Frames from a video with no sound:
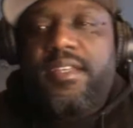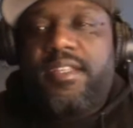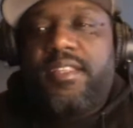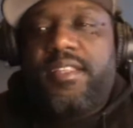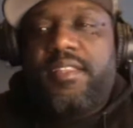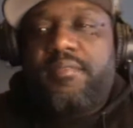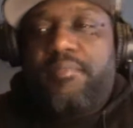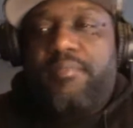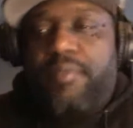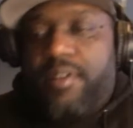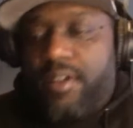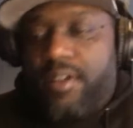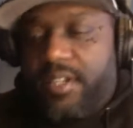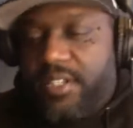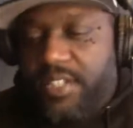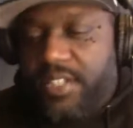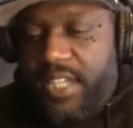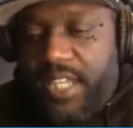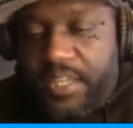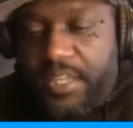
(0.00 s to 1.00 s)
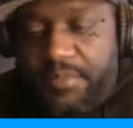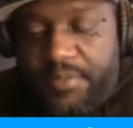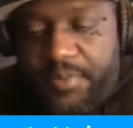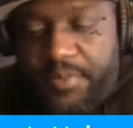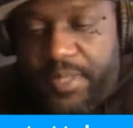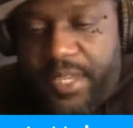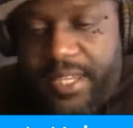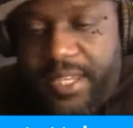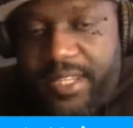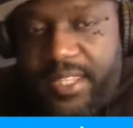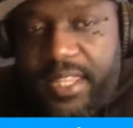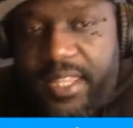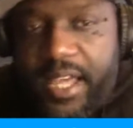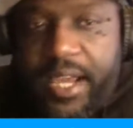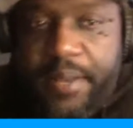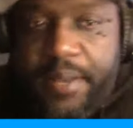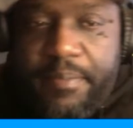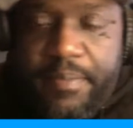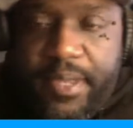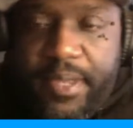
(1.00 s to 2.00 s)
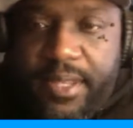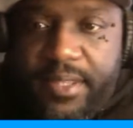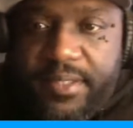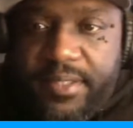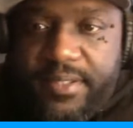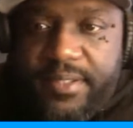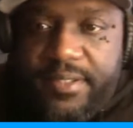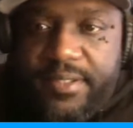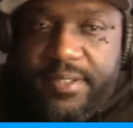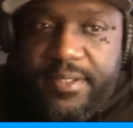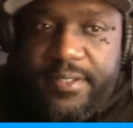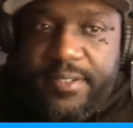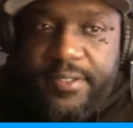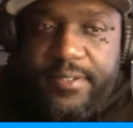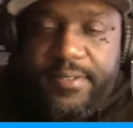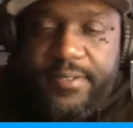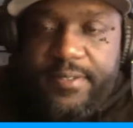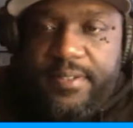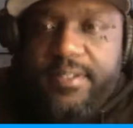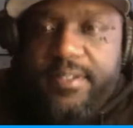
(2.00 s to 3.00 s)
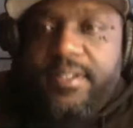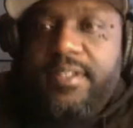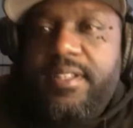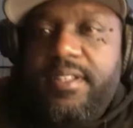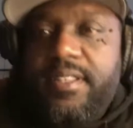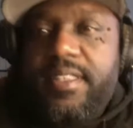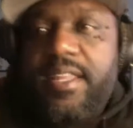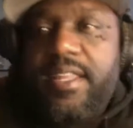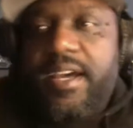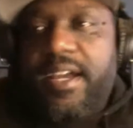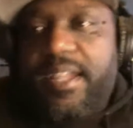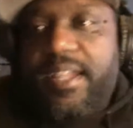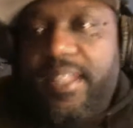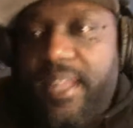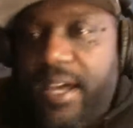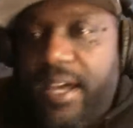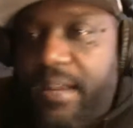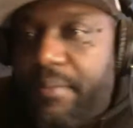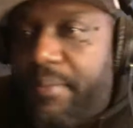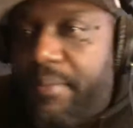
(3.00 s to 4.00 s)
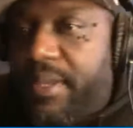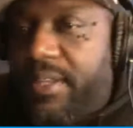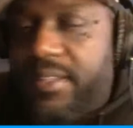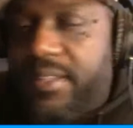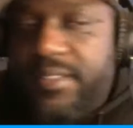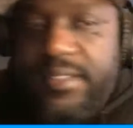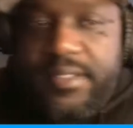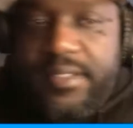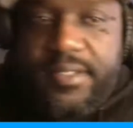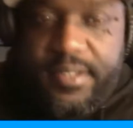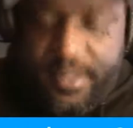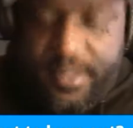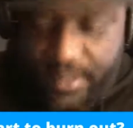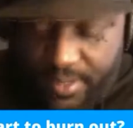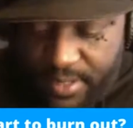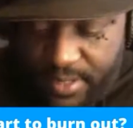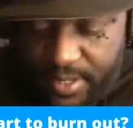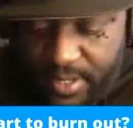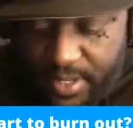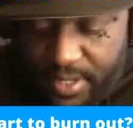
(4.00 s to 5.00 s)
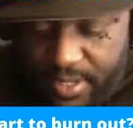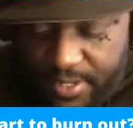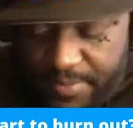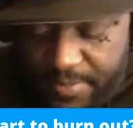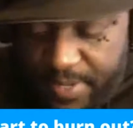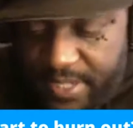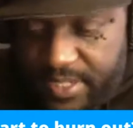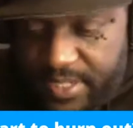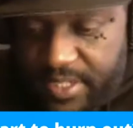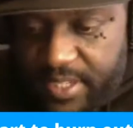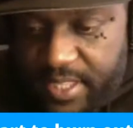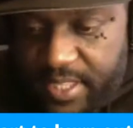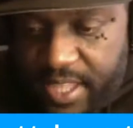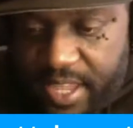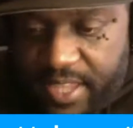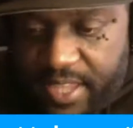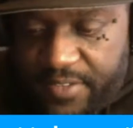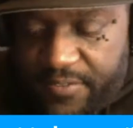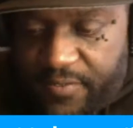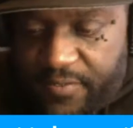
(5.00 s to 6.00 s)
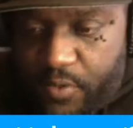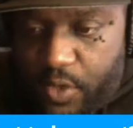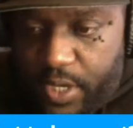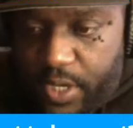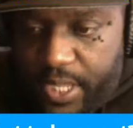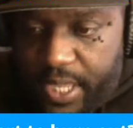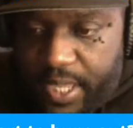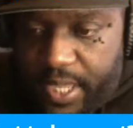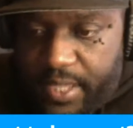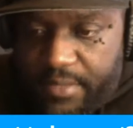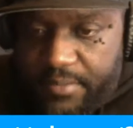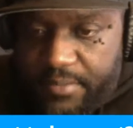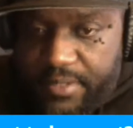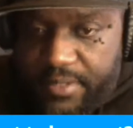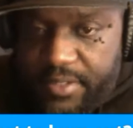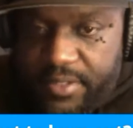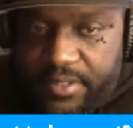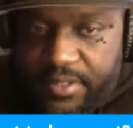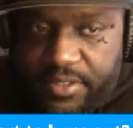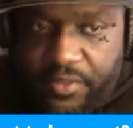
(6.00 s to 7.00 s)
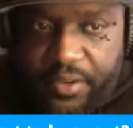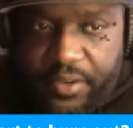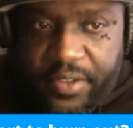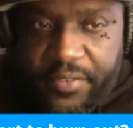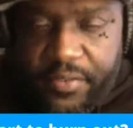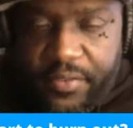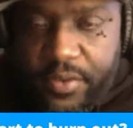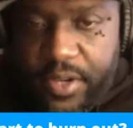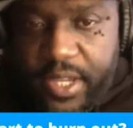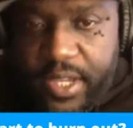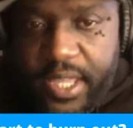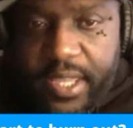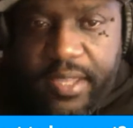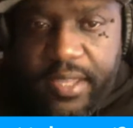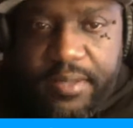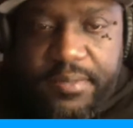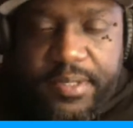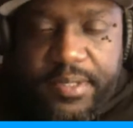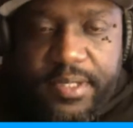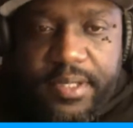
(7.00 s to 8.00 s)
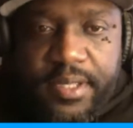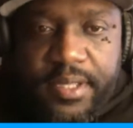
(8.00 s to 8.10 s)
LeBron James playing a lot of minutes, a lot of minutes, especially the last 4 games, 3 or 4 games.